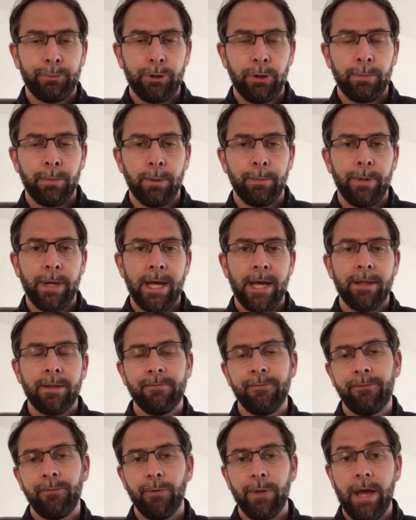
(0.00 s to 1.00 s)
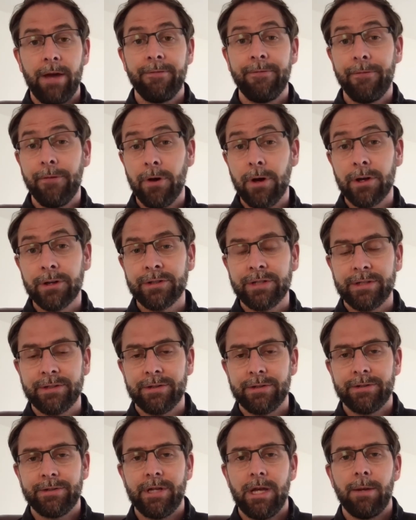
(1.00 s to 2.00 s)
prepare them for that first, as
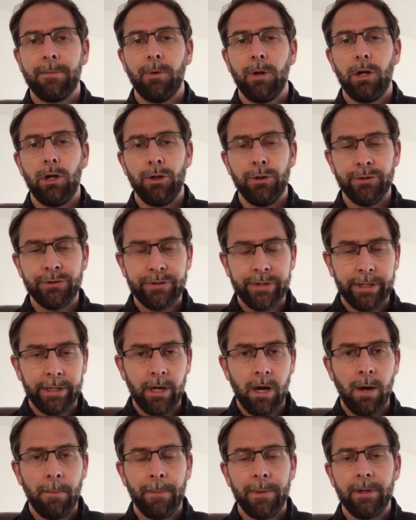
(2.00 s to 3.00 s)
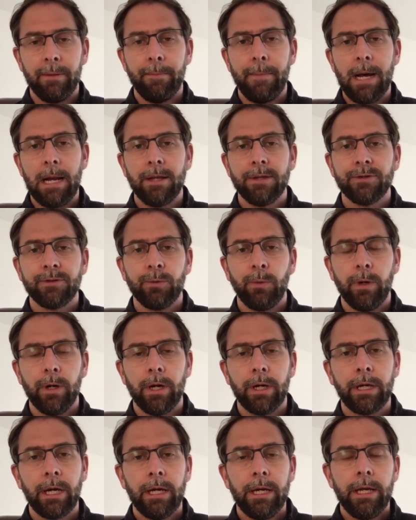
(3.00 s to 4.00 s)
I said, by loosening up, bit of balance
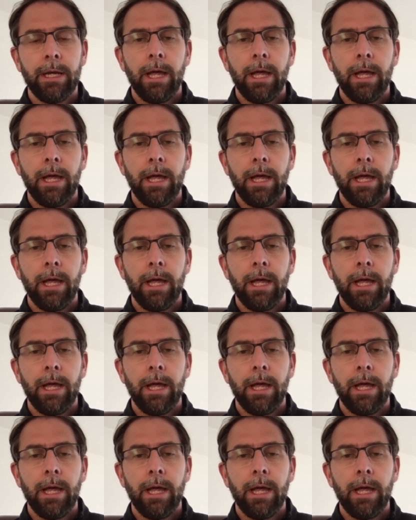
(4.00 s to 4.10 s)
work,